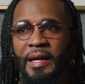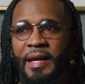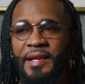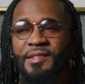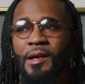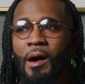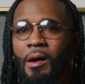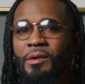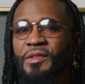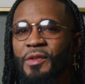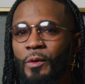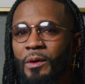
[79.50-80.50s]
It's
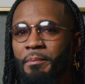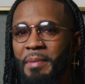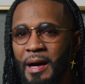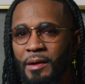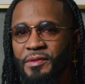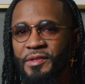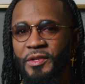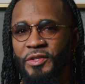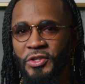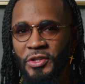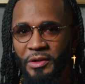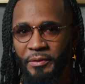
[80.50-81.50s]
also about
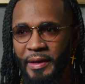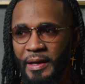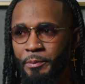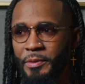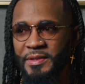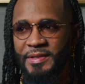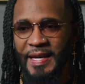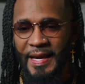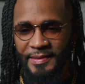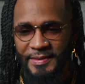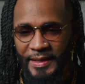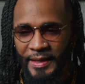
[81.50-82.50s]
securing,
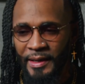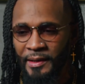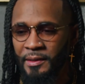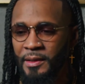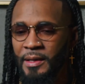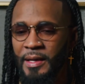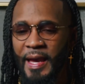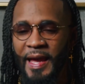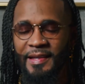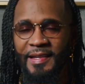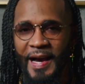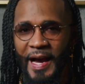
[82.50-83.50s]
protecting,
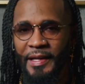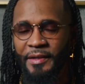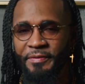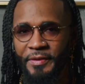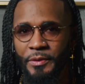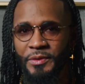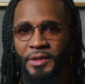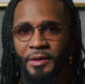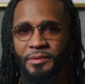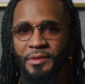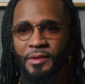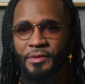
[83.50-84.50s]
and guiding
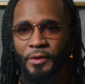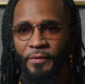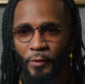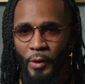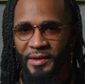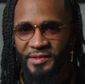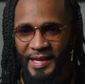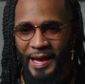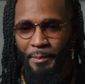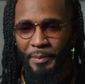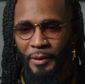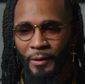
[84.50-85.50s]
futures. So, for
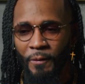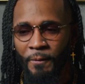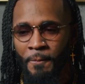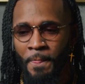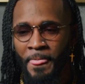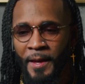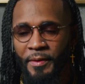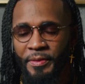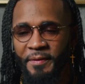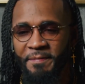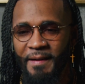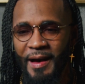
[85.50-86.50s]
example,
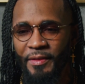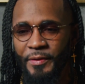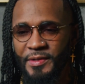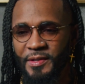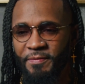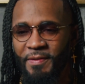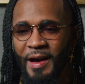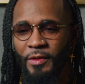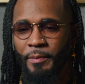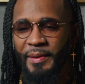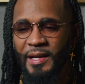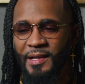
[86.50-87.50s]
the father is the father
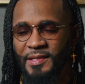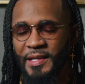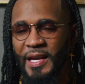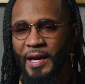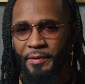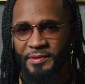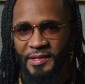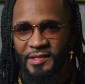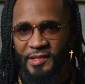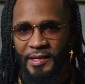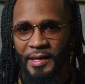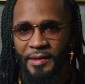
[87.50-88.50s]
because he carries the
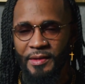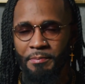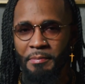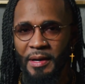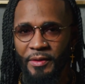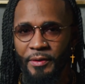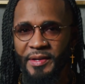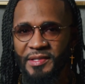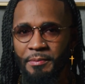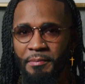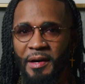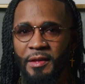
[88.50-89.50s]
seed. The mother is the
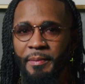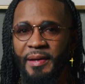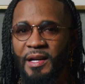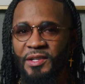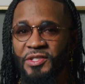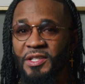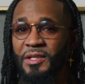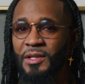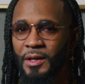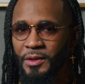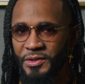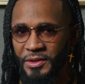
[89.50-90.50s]
mother because she
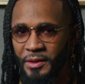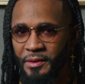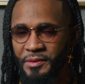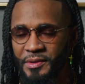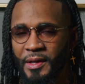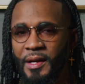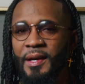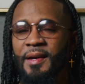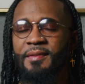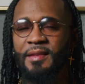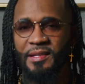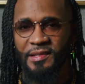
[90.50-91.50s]
nurtures
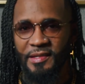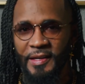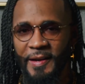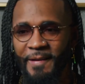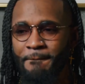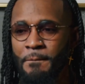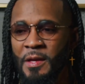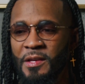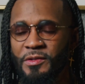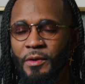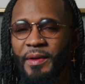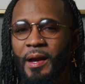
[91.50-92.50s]
the seed.
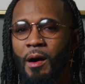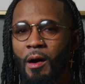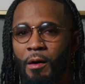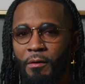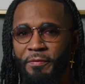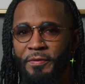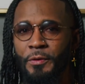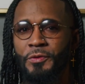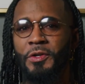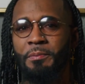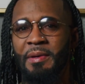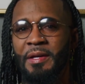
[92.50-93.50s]
So they are all
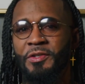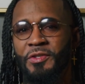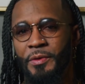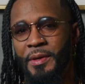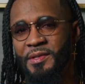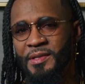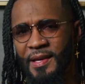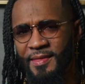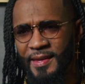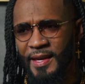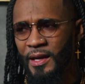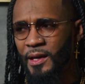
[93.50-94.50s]
future ministries. And I
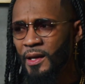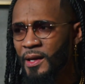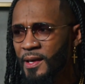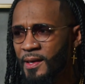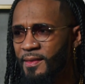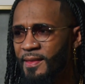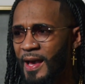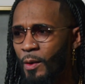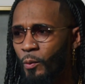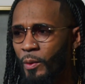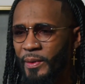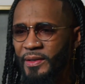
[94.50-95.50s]
think that
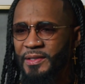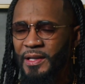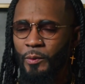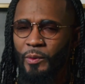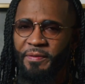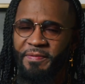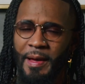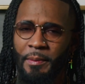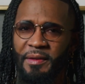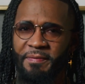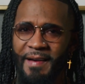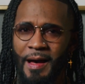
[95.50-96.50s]
when we're dealing with family
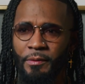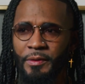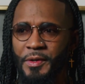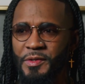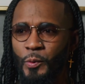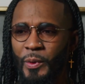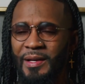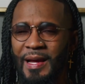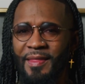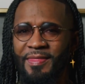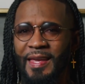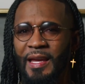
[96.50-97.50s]
founders, we're
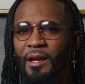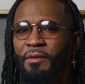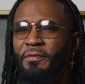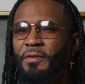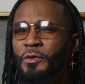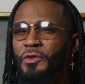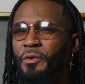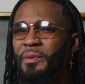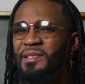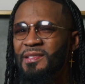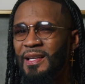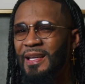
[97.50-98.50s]
not thinking
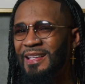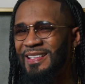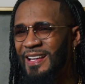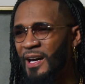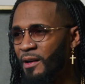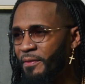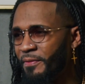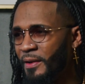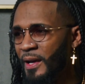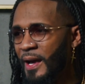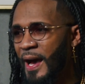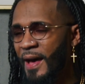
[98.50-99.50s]
futuristic enough.
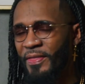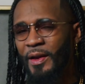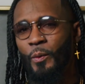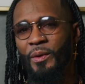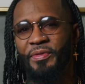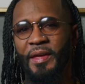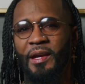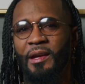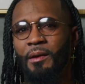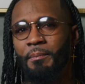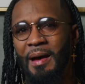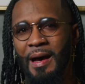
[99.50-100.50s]
I think we're thinking
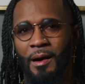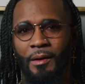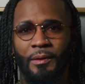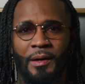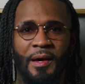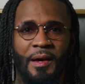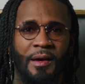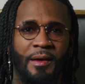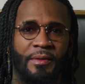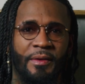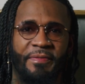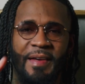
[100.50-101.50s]
about
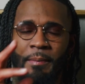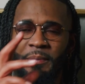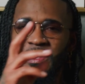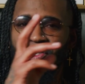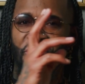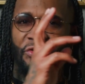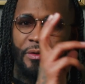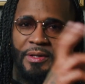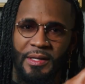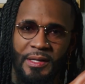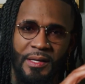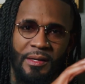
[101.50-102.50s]
the family
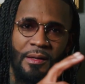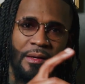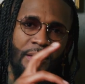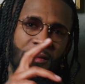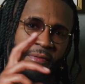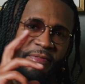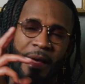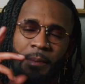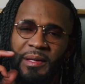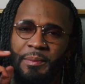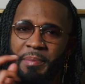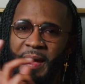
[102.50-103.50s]
tree, the
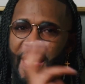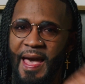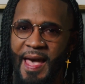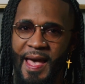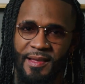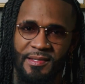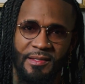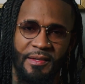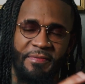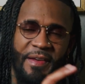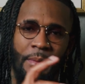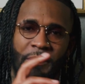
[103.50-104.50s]
family past, the
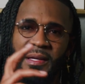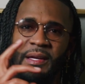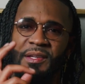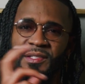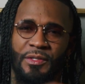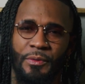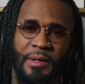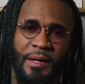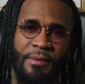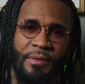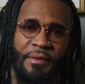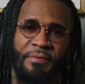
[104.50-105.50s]
family history,
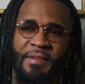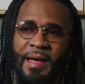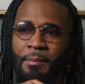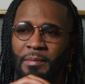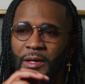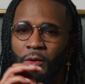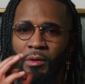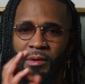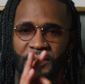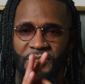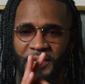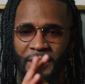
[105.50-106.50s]
the family
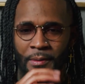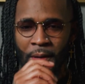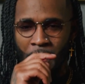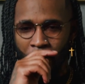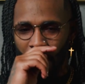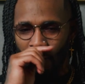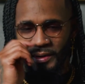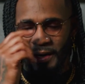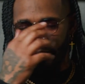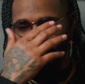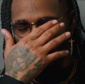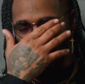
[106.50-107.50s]
origin, but we're
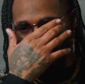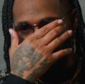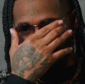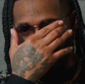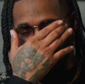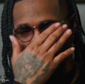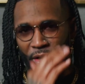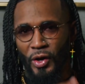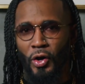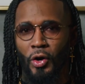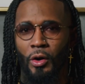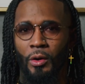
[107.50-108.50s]
not thinking about the
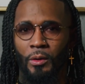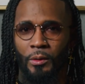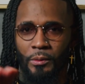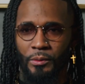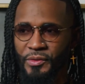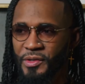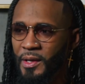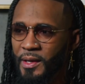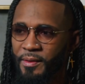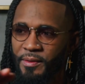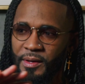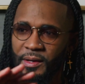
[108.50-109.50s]
goals,
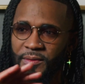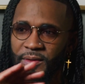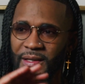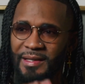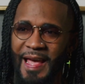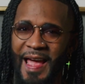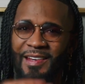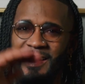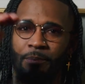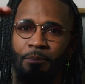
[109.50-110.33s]
the landing